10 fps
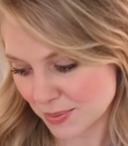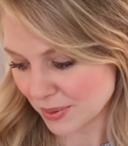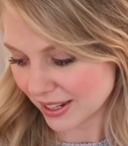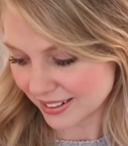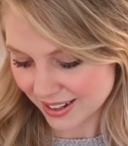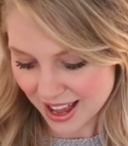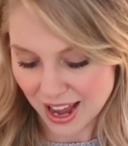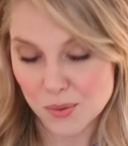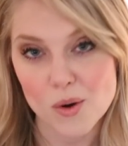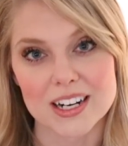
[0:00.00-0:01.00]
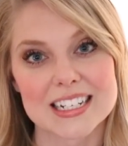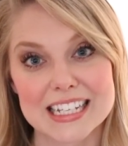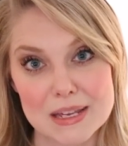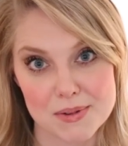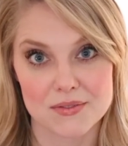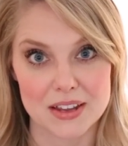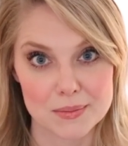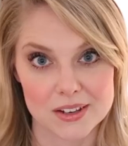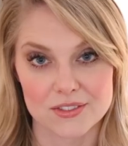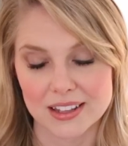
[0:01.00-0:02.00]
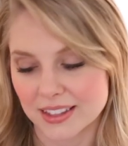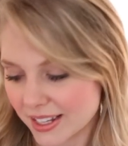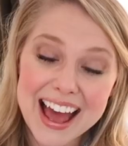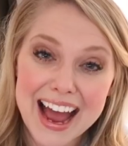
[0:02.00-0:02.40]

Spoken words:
but I wanted to keep it family friendly.